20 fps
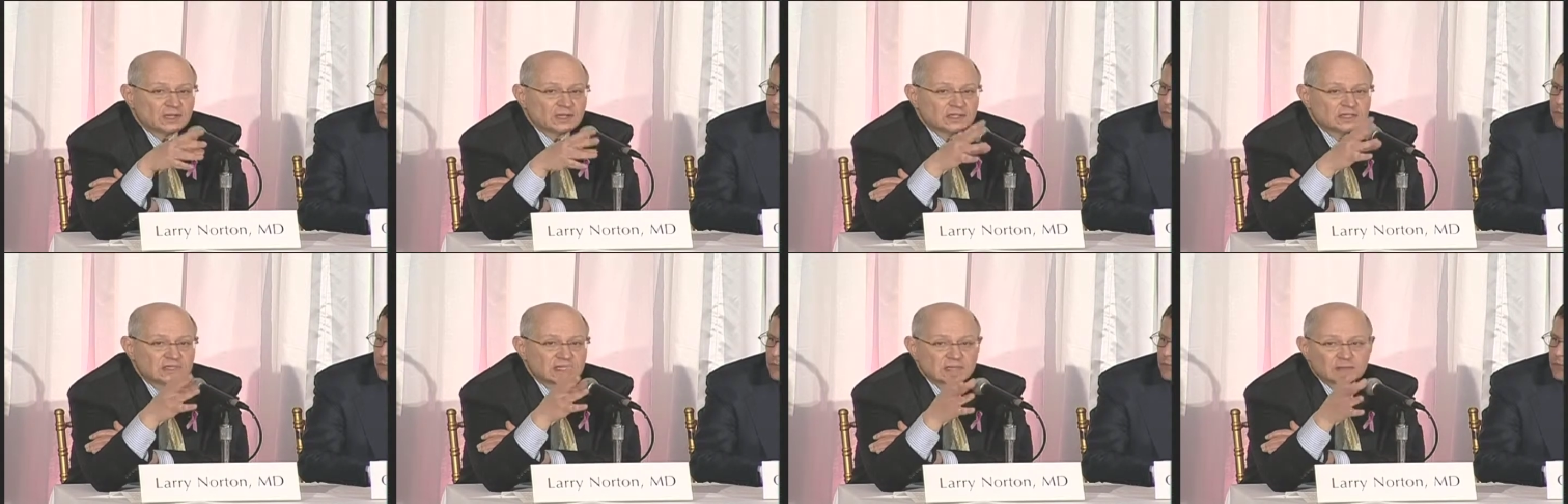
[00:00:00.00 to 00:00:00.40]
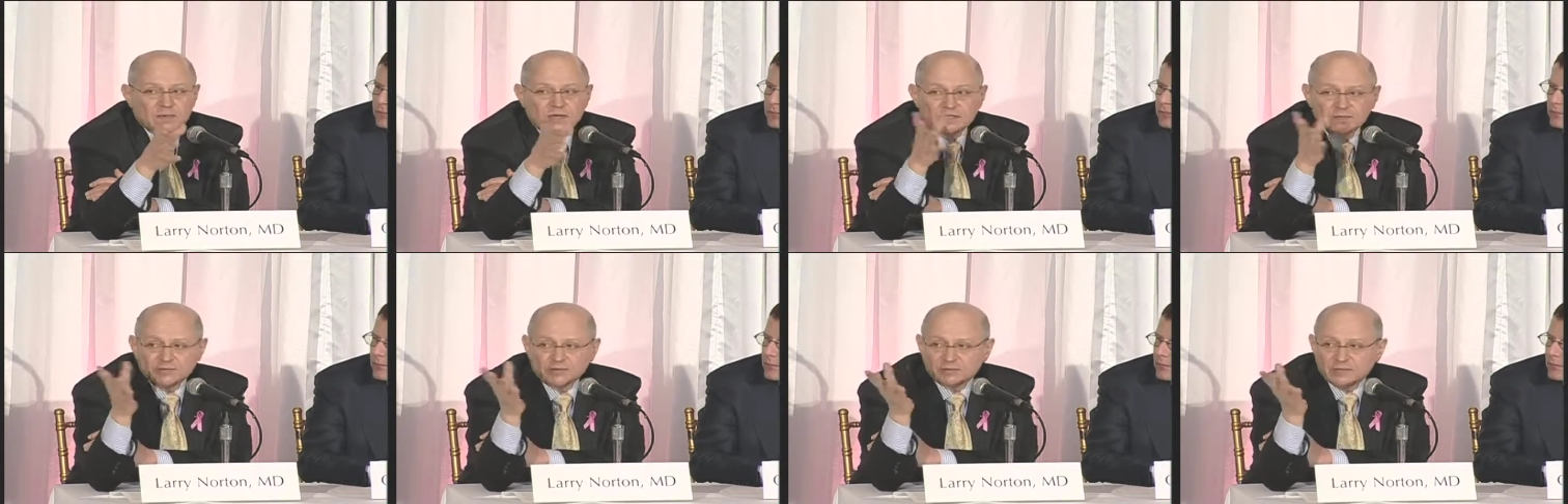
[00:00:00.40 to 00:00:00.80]
This thing
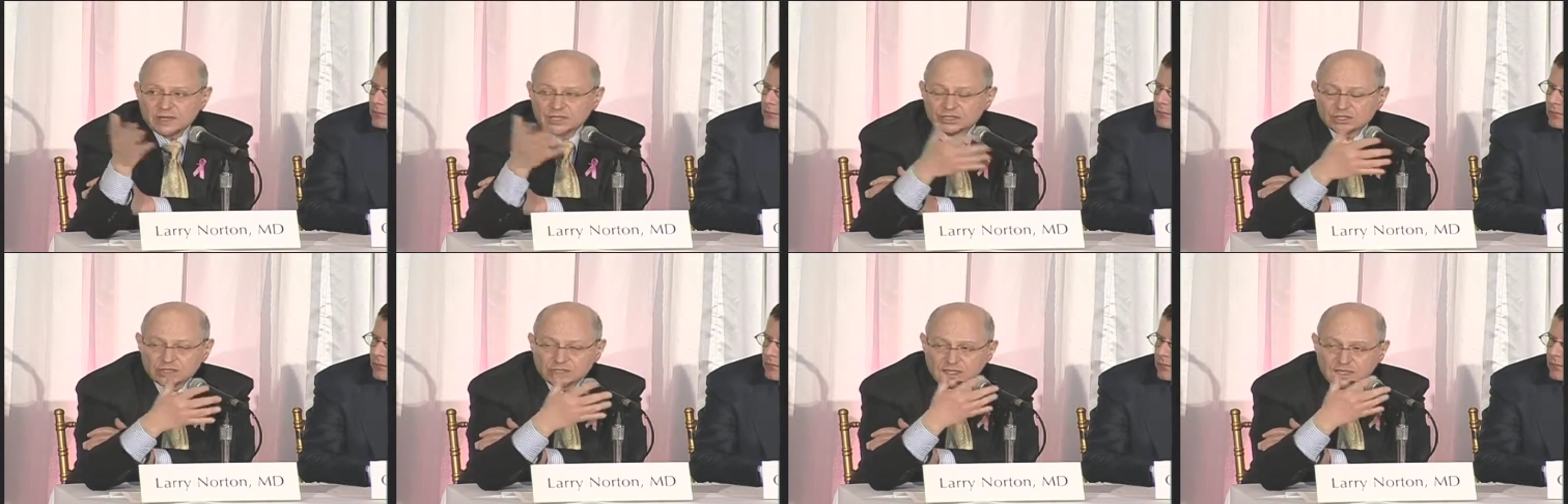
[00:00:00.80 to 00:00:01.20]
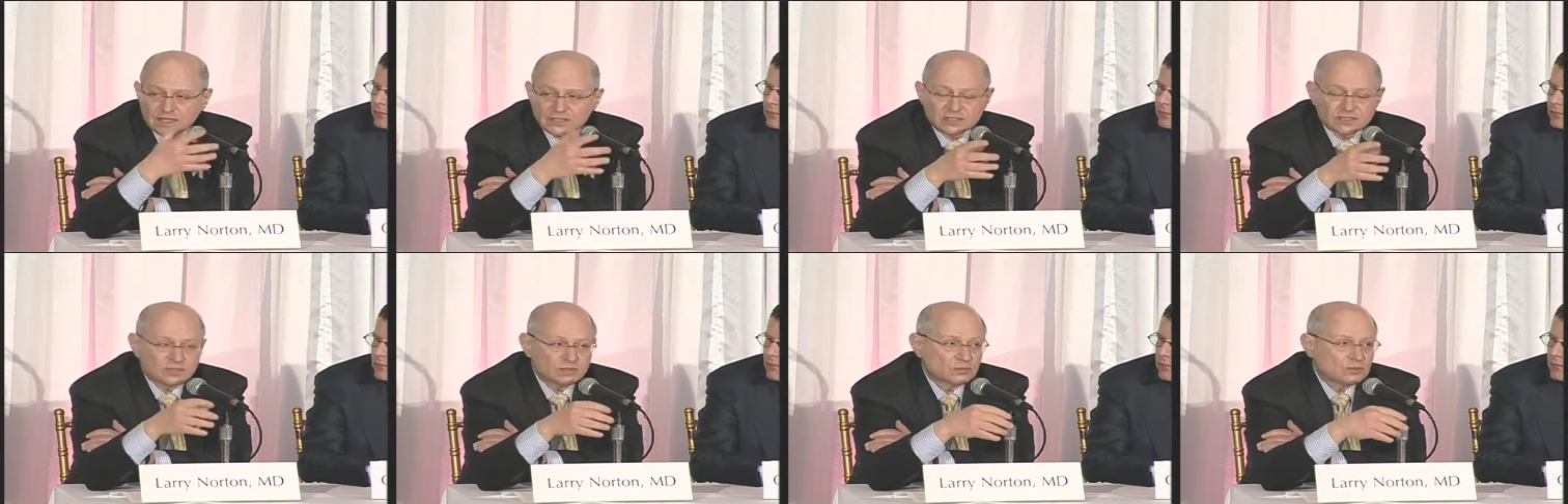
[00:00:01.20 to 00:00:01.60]
about inflammation in
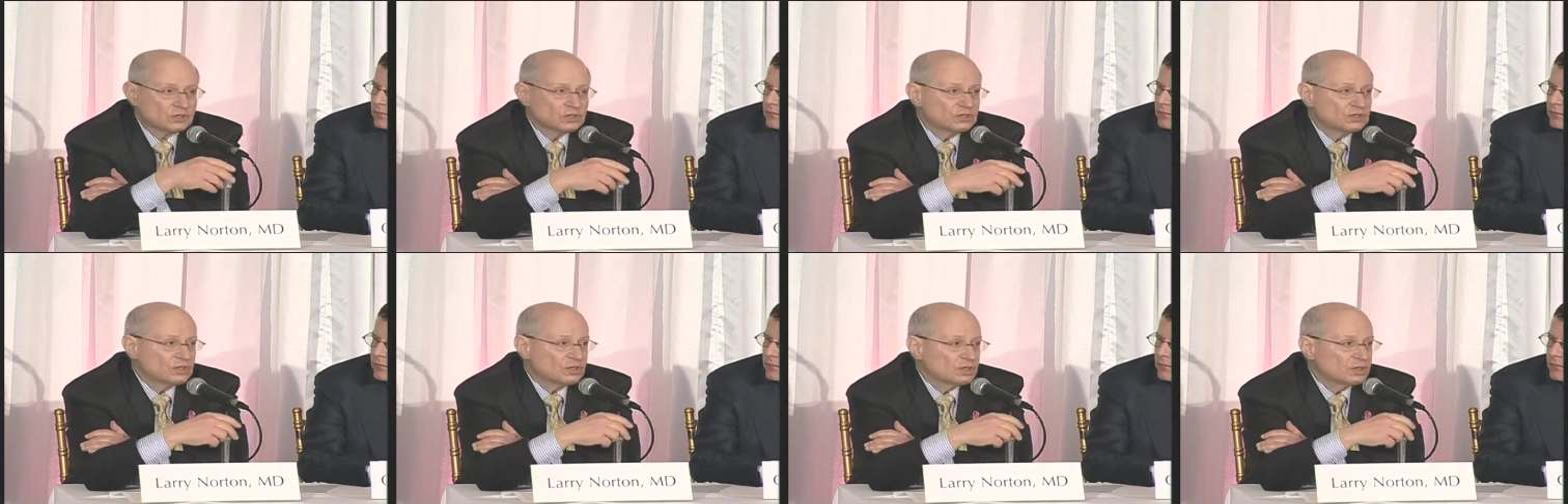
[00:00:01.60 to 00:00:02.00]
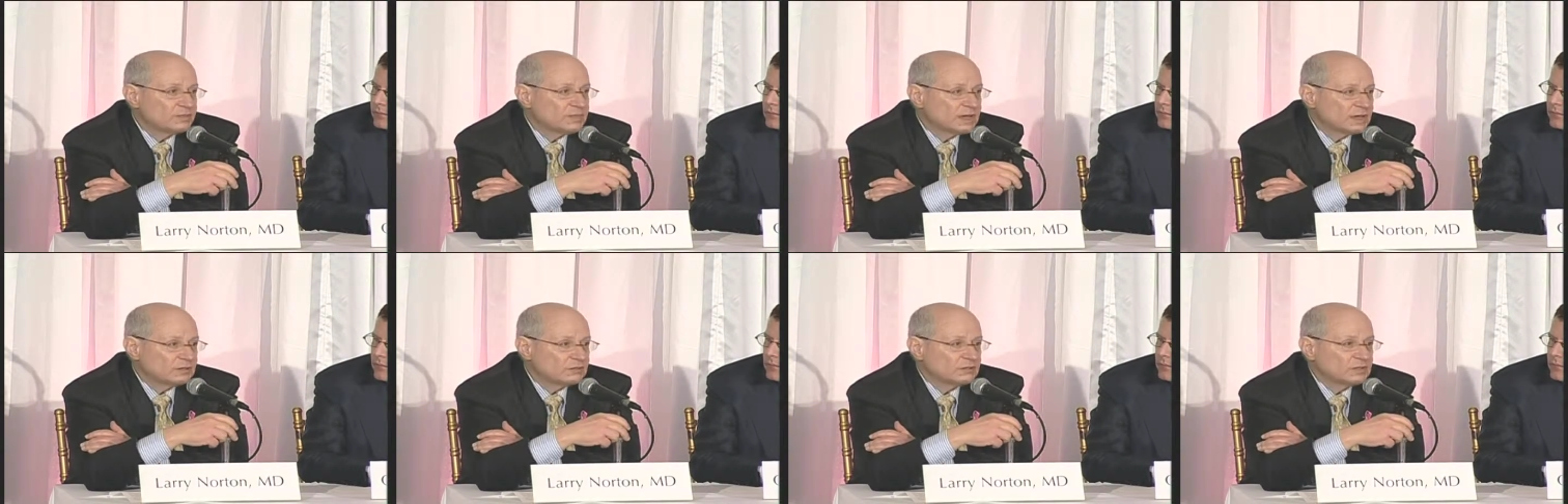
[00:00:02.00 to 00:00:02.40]
cancer, which you heard
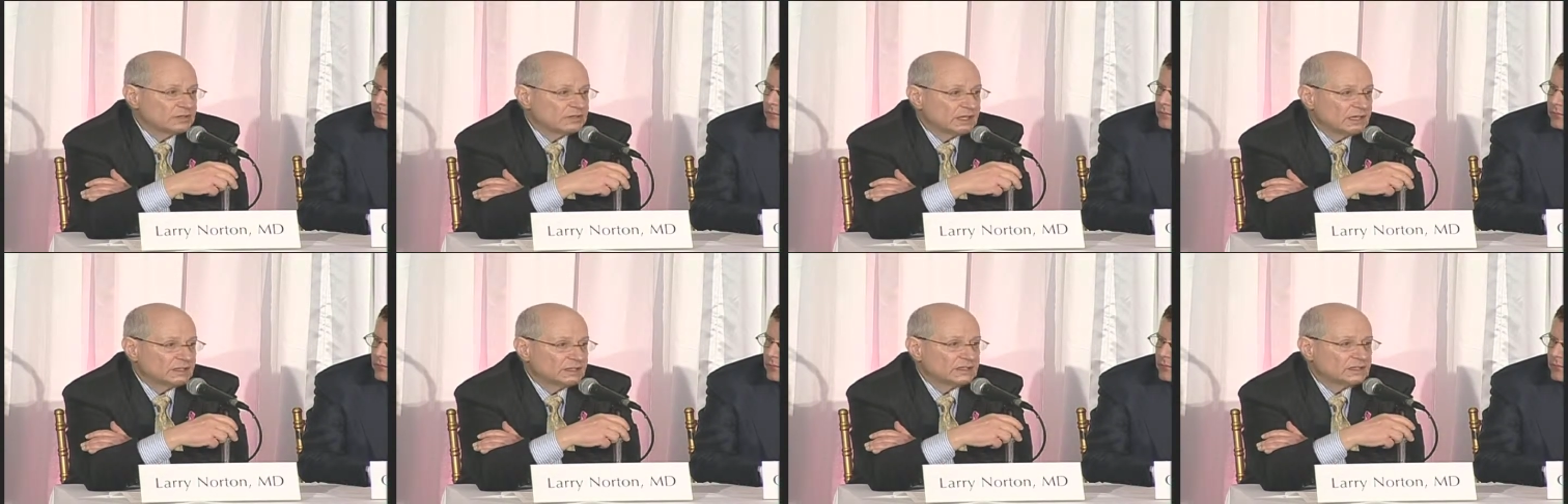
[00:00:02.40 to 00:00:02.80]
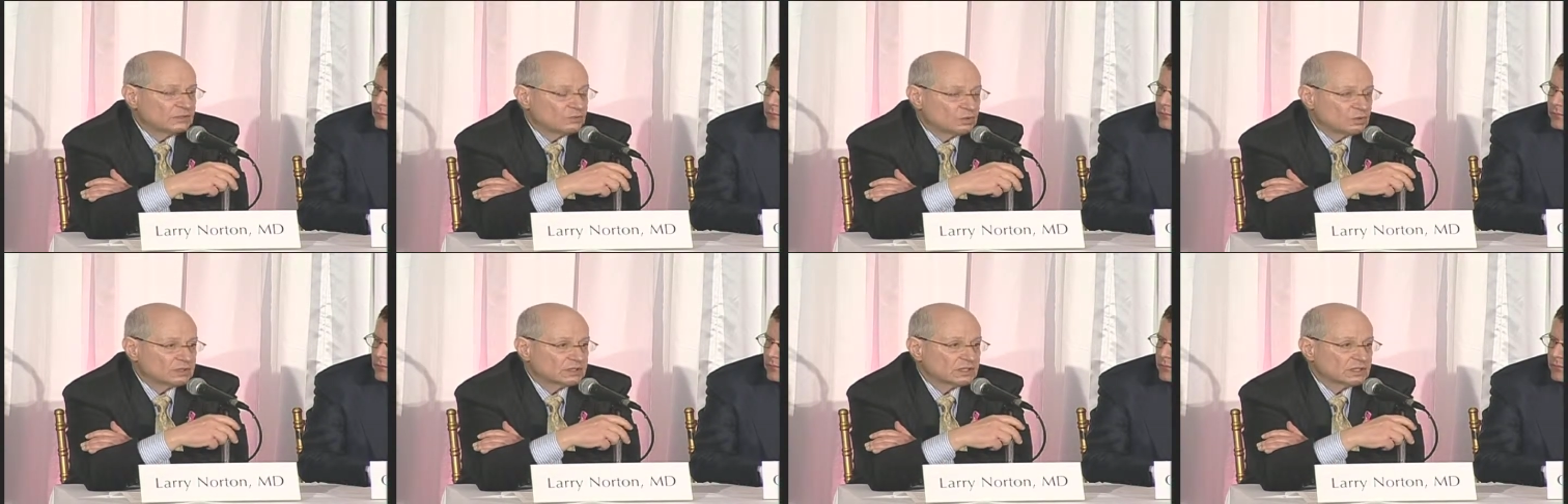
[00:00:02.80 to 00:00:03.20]
about really elegant
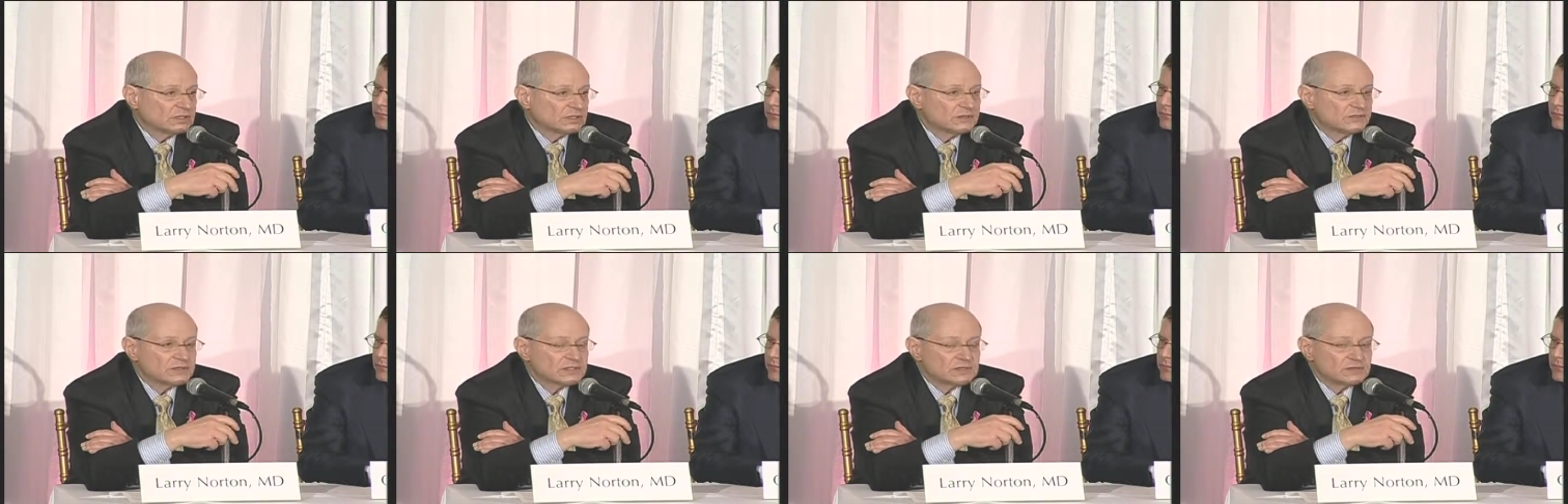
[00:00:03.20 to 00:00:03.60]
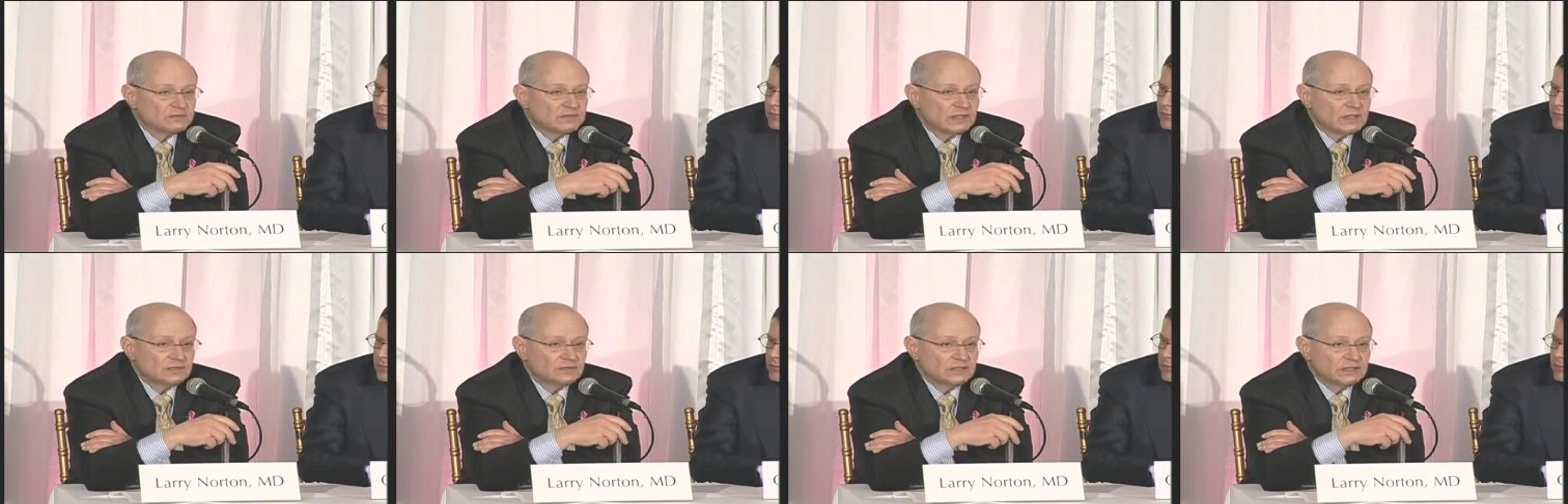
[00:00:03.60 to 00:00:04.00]
work that Cliff is
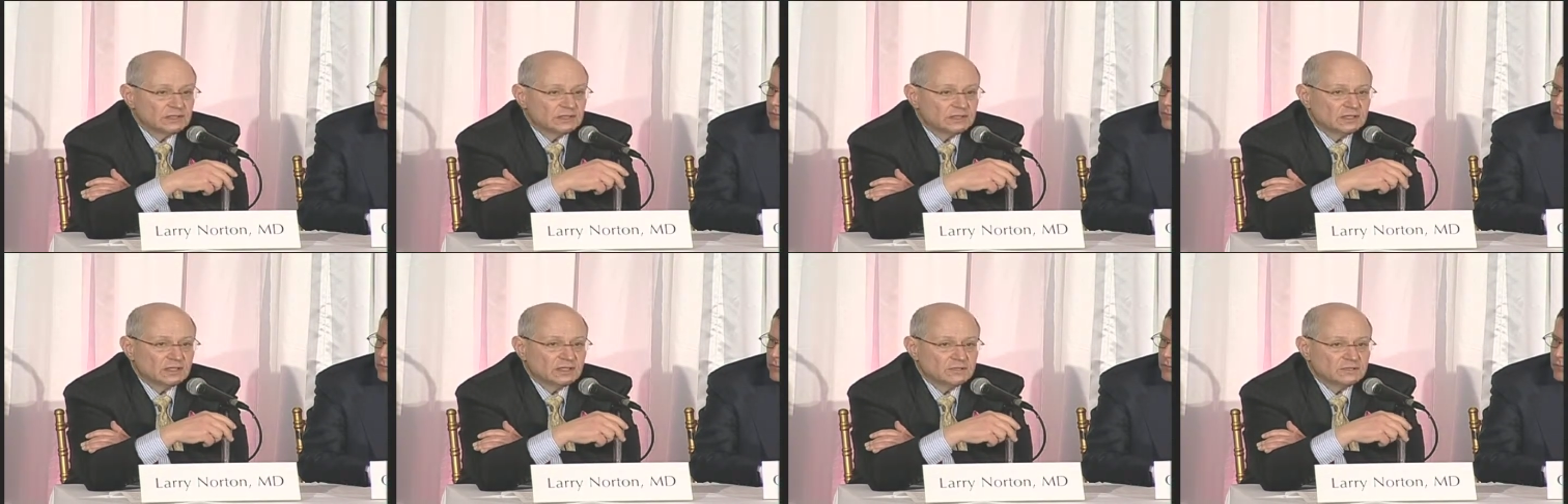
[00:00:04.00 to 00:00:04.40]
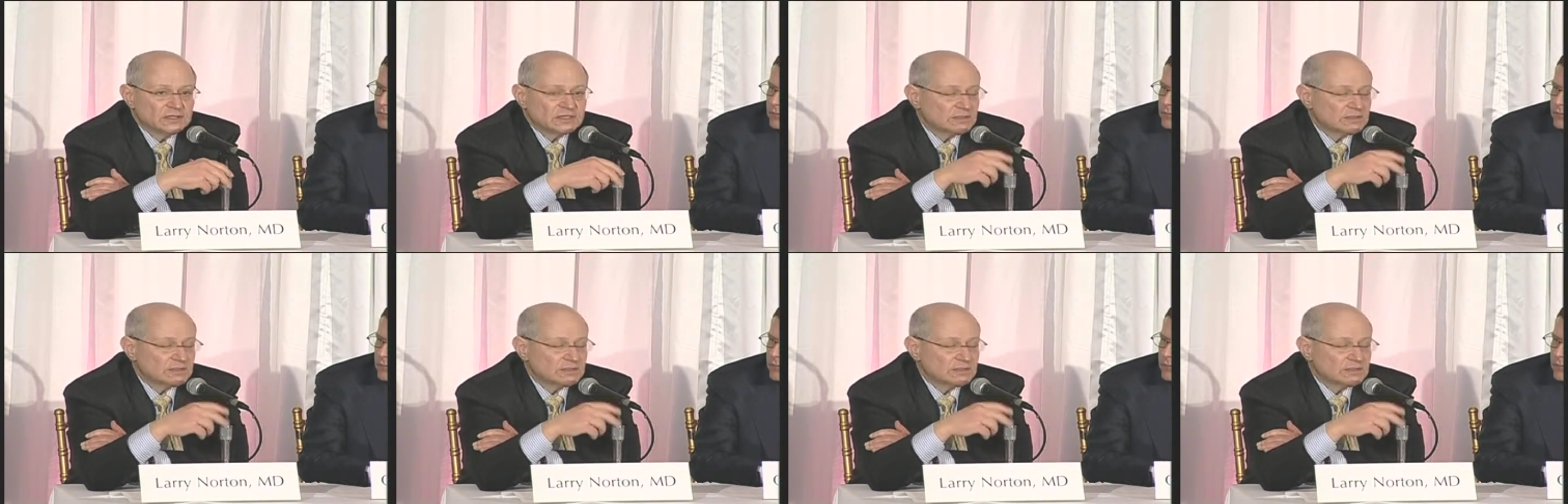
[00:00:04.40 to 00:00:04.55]
involved in, um, is